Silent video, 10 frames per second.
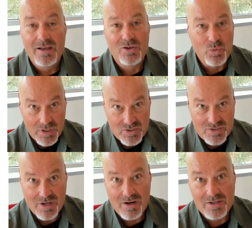
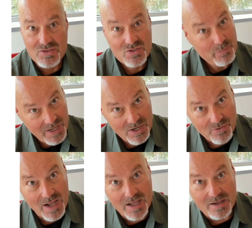QuickStart is to
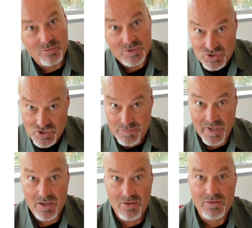BayRock what
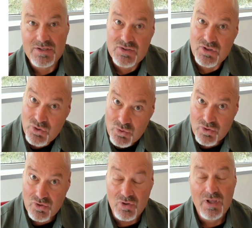Gmail is to
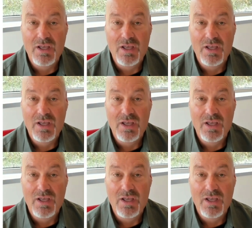Google.